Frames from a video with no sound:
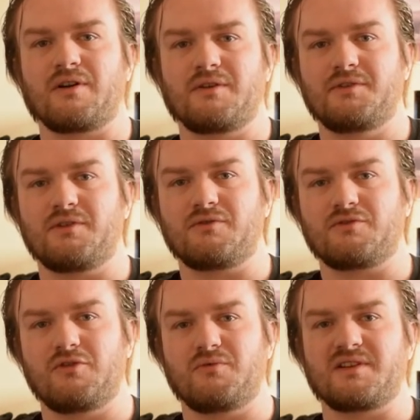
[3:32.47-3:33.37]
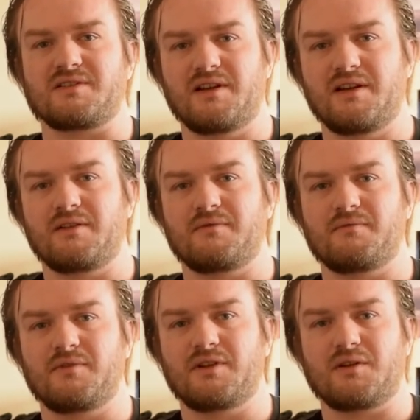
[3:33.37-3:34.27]
If you don't do what we say,
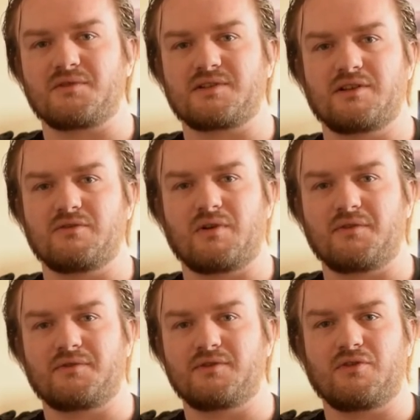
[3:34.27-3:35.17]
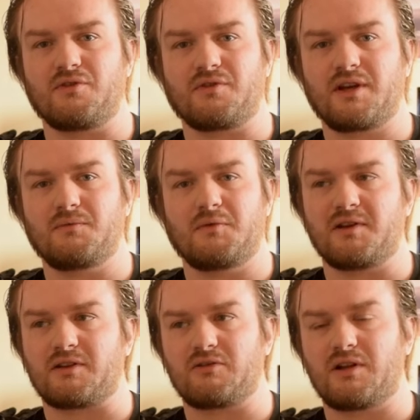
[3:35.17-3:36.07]
you'll never see your wife and daughter again. We'll
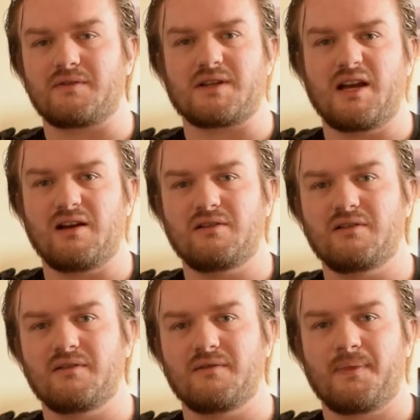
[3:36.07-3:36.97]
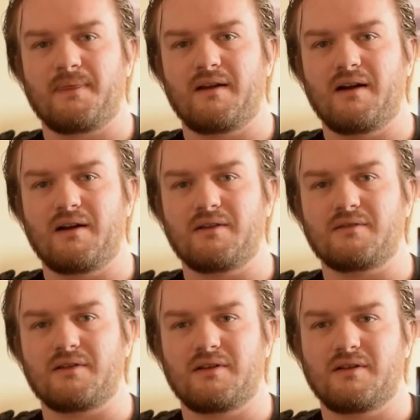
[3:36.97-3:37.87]
make their lives hell.
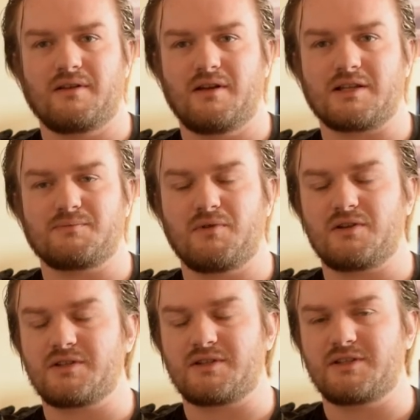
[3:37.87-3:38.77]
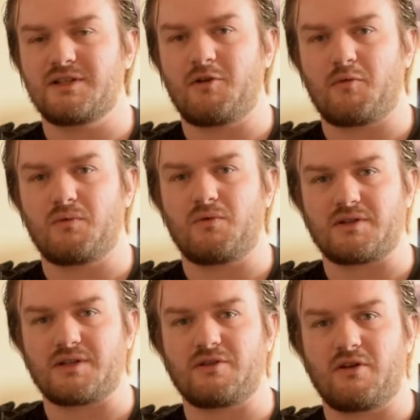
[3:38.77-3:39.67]
And as much as Jim Hopper
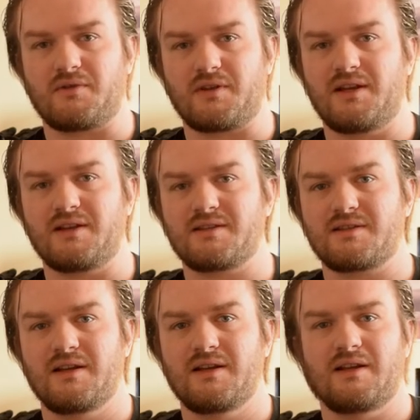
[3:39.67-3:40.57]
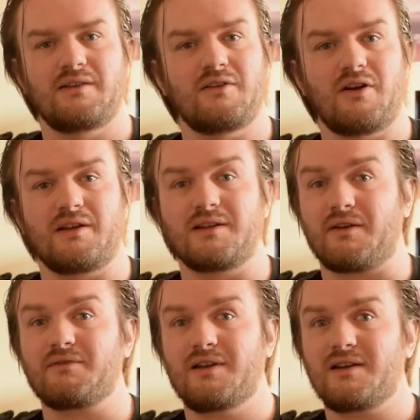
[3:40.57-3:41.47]
wants to solve the case, now he
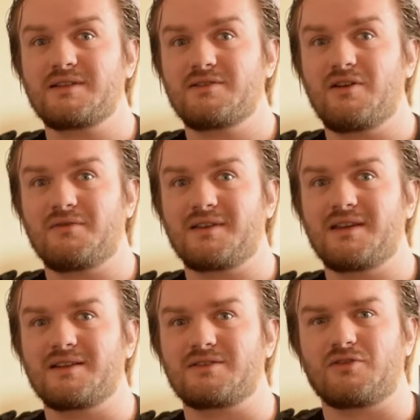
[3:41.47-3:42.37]
definitely has to solve the case.